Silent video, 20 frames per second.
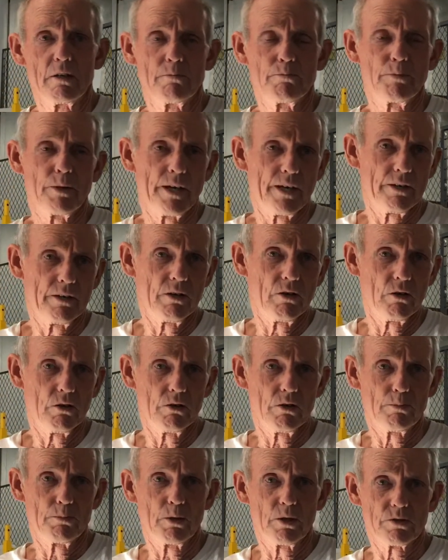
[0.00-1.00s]
but I know
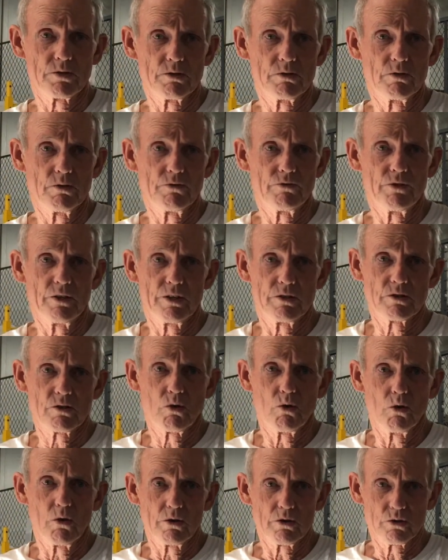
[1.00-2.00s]
a person who feeds
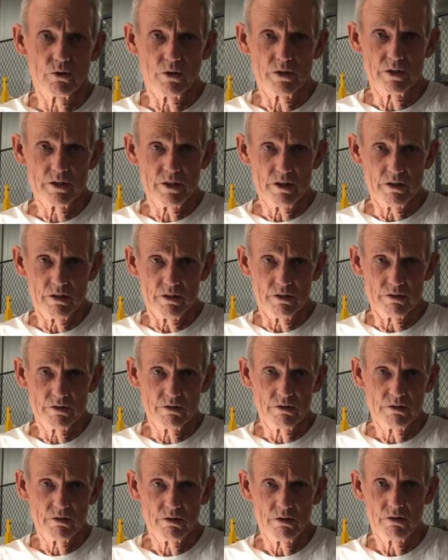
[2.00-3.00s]
corn
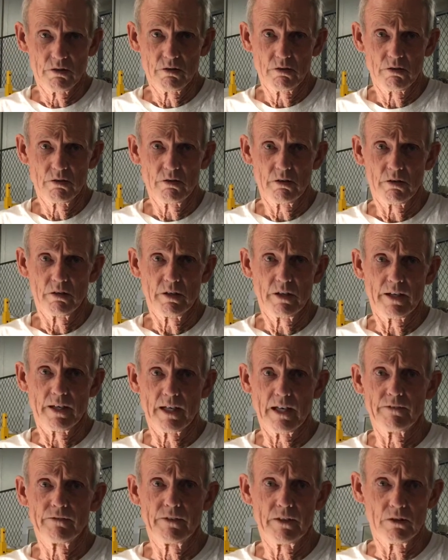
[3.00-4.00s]
tortillas, and
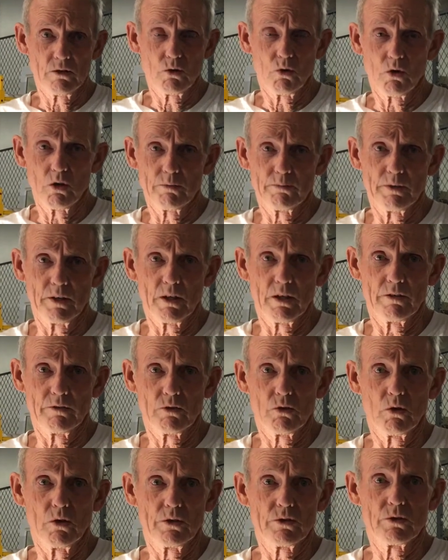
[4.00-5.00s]
I feed cornmeal, and
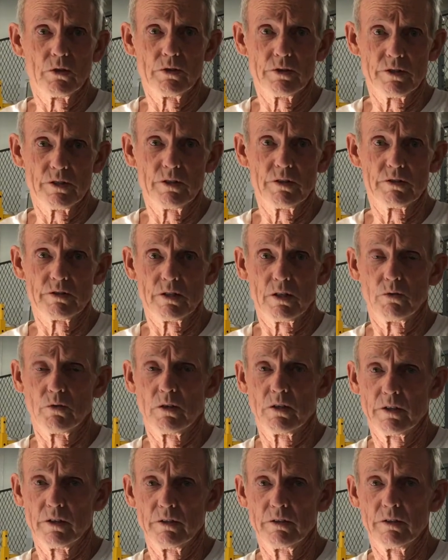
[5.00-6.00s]
corn tortillas they will eat.